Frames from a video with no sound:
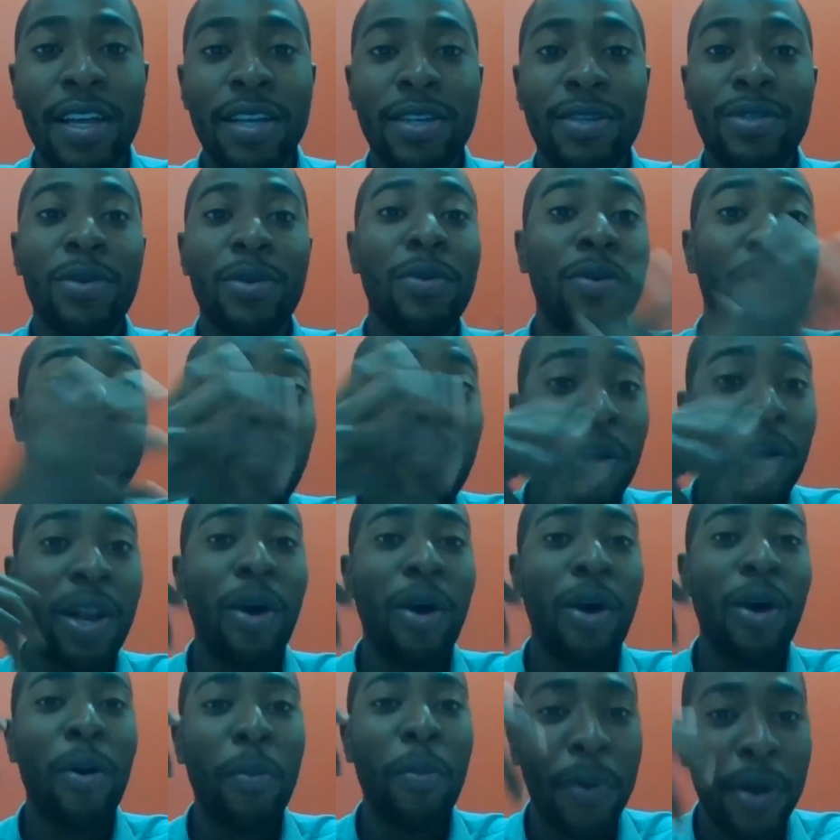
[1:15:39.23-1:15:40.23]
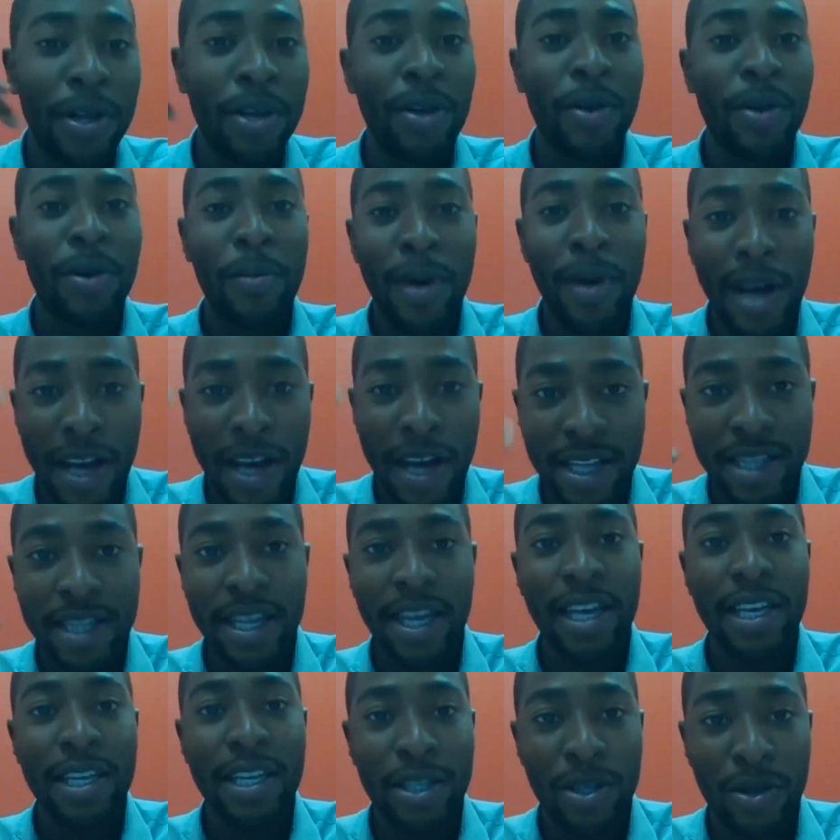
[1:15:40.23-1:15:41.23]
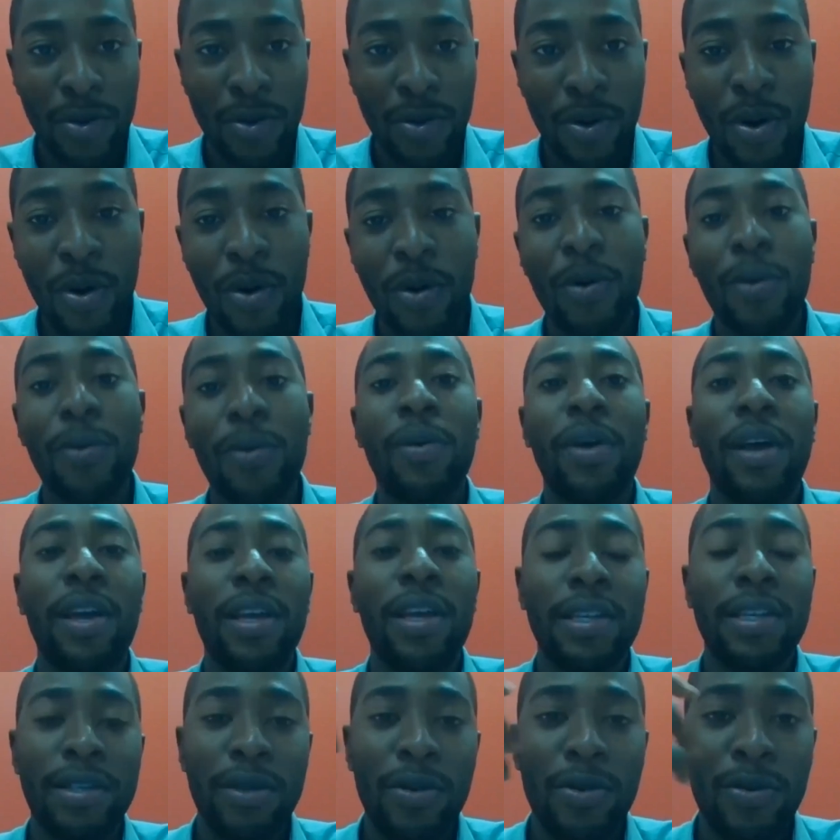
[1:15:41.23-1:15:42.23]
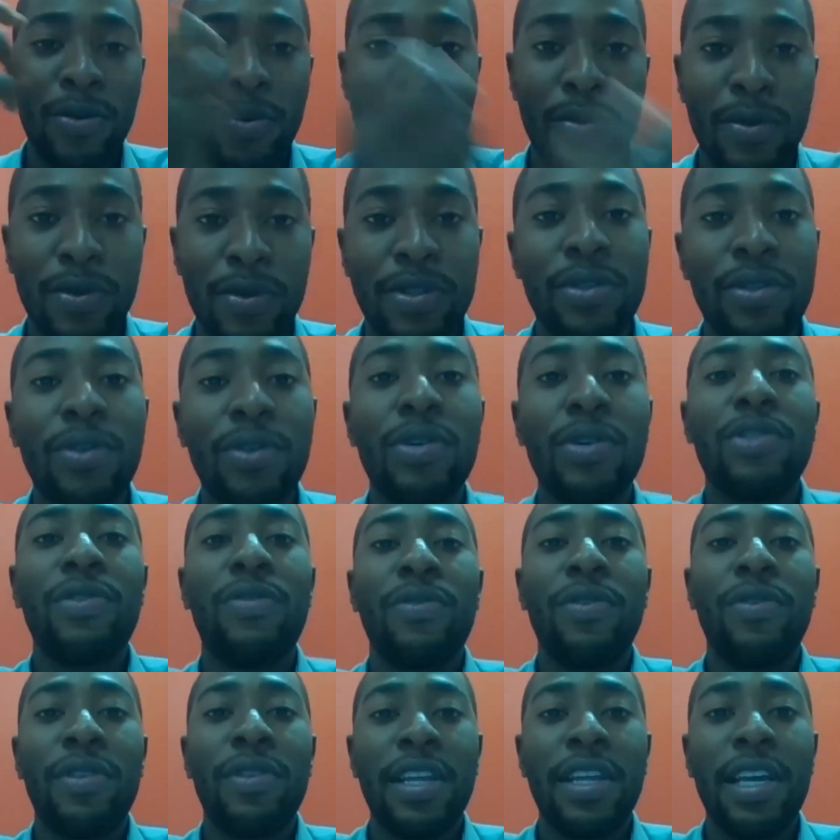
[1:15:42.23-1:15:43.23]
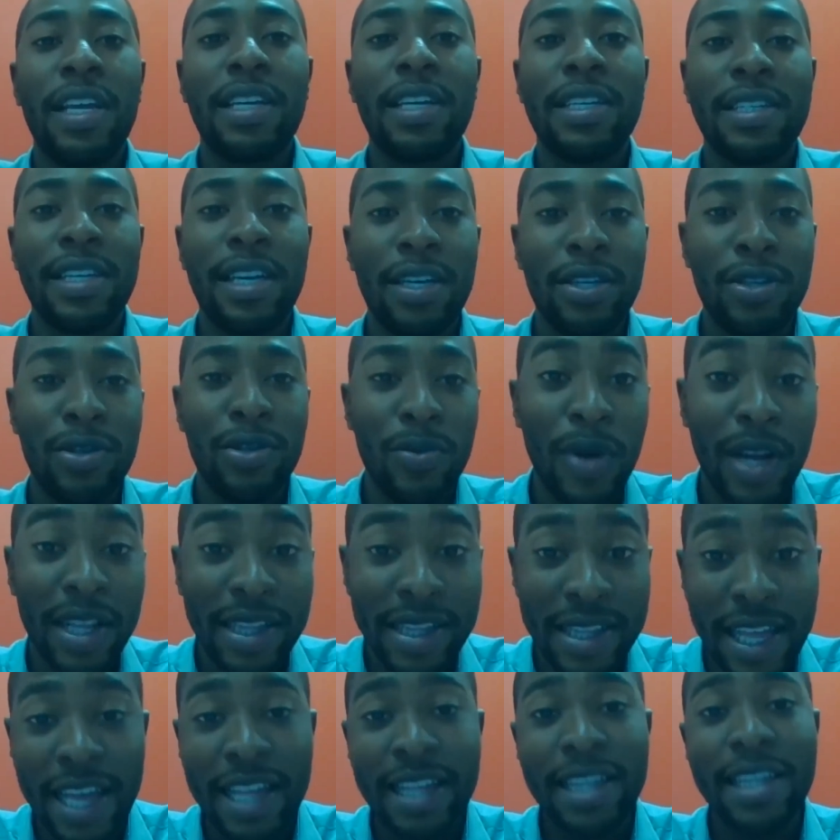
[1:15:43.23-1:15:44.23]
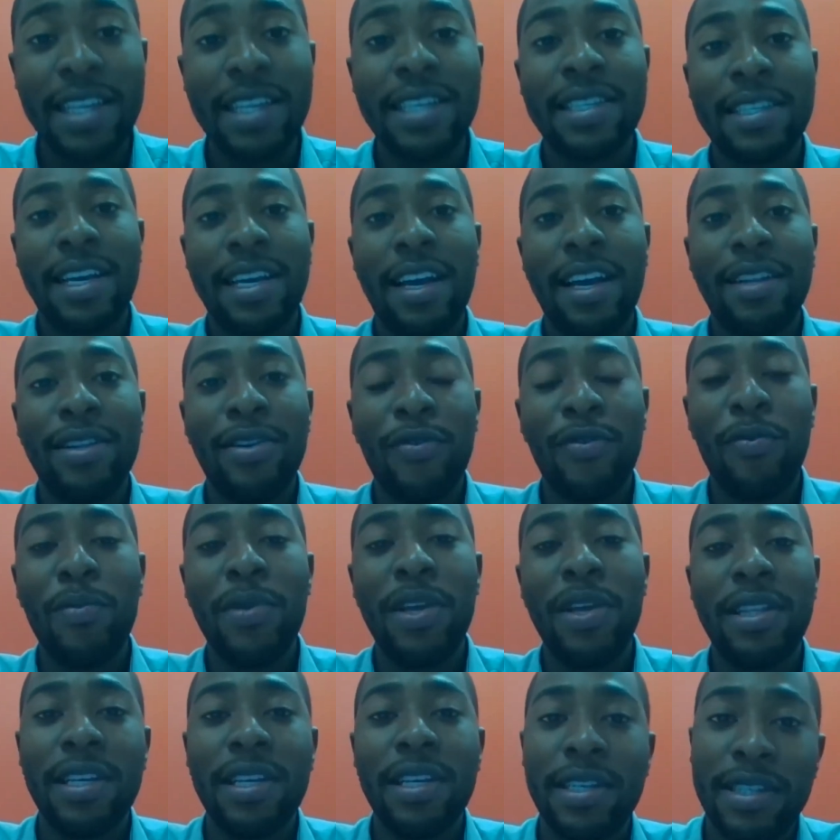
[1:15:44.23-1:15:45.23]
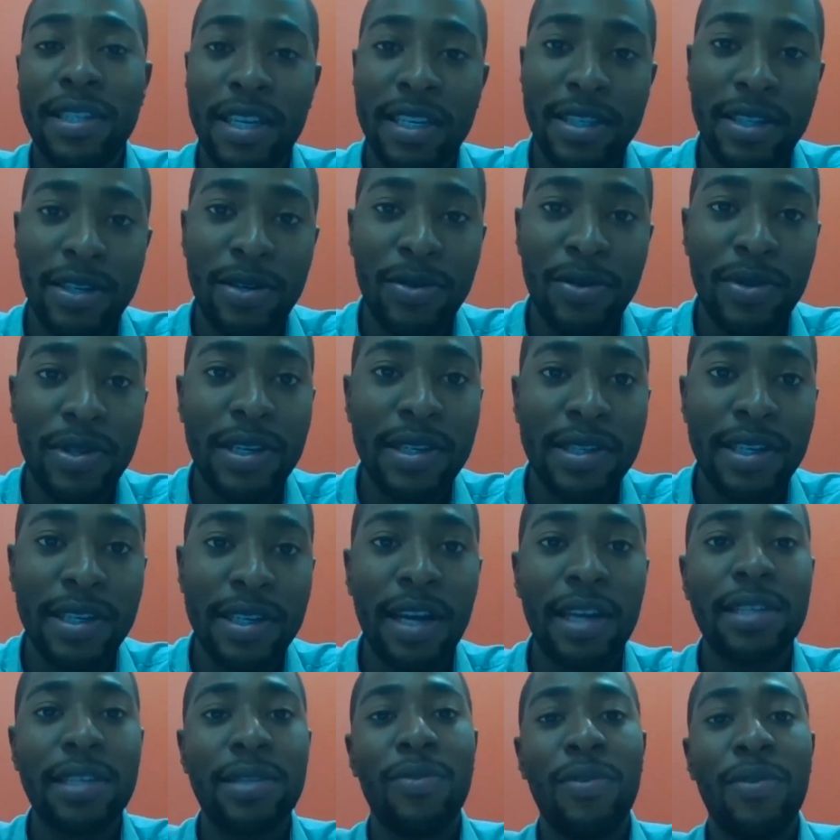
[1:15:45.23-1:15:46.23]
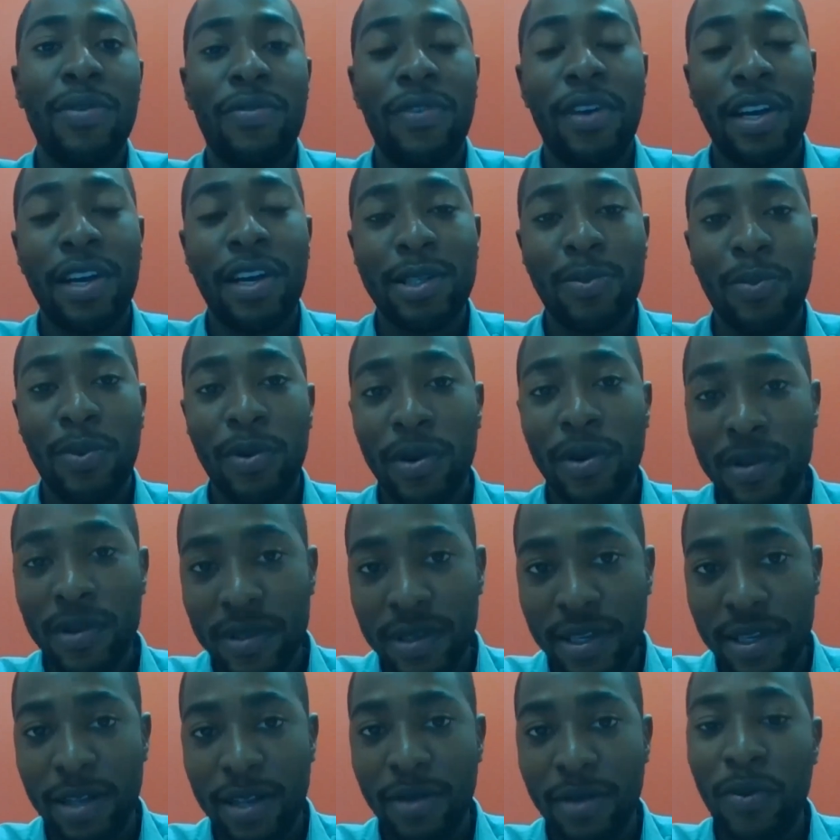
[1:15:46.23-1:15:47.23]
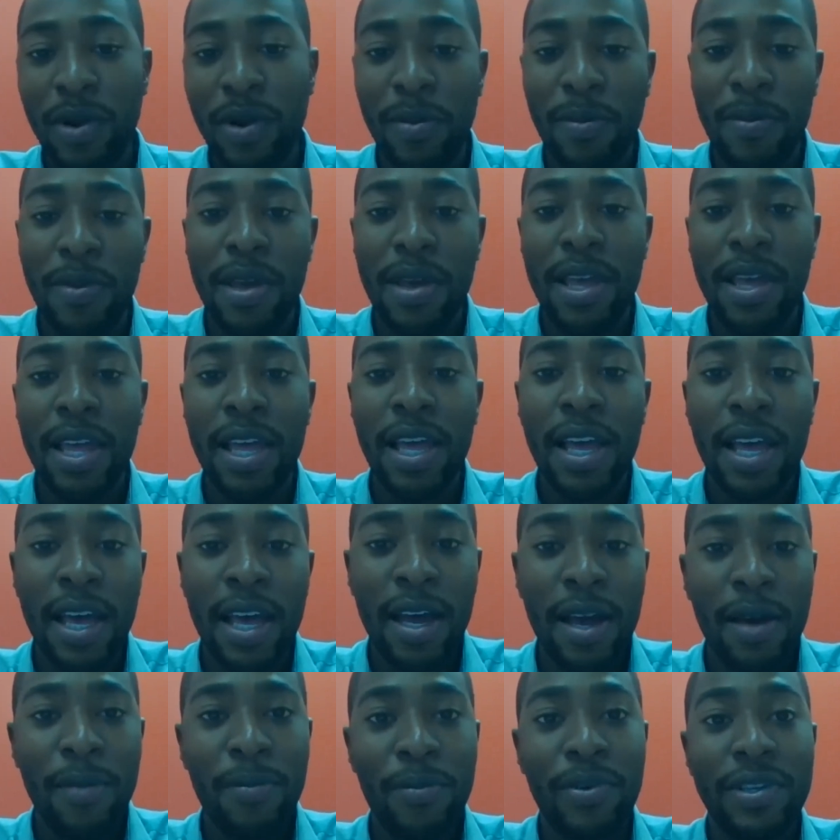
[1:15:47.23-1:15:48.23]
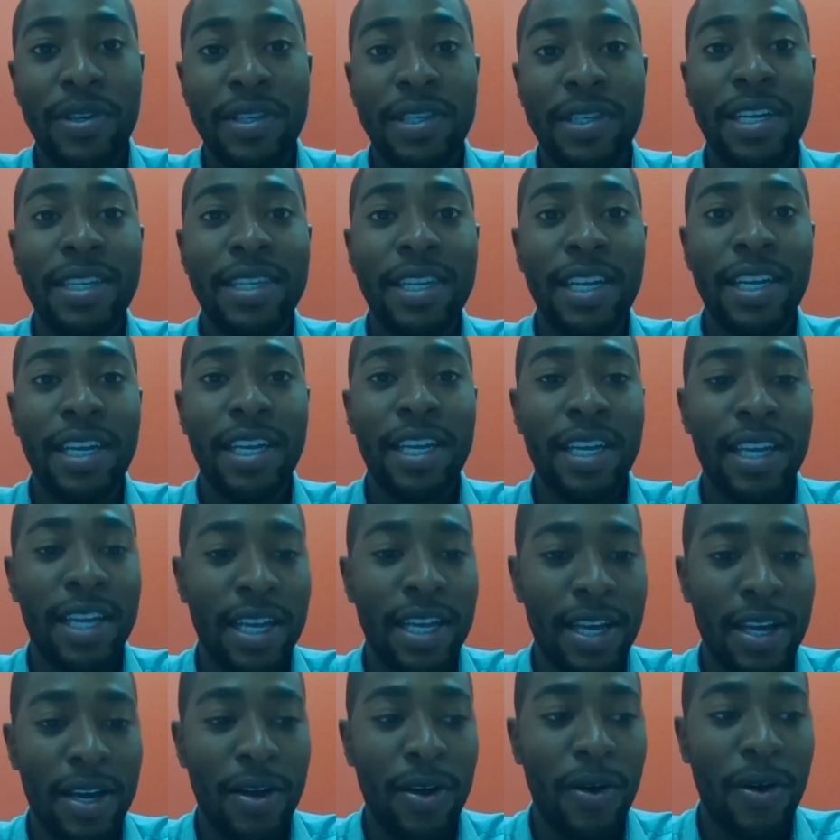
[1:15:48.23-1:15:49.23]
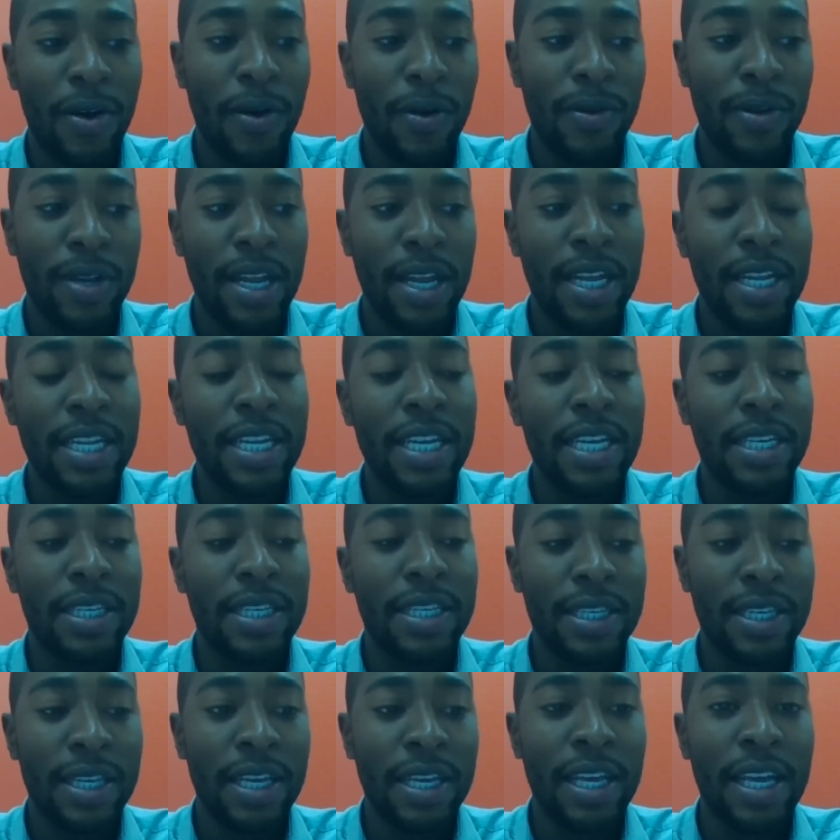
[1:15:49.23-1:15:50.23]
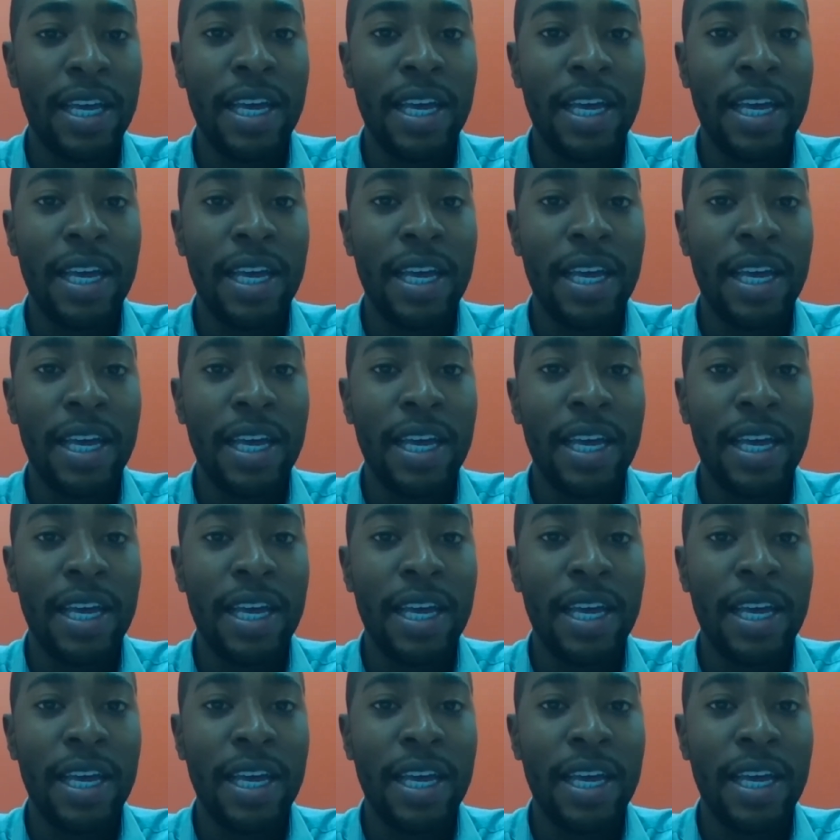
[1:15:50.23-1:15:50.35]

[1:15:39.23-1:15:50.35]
So it will open your mind as you go, as you search for things, as you attend these kind of meetings, as you discuss with experts that will be presenting on, in this.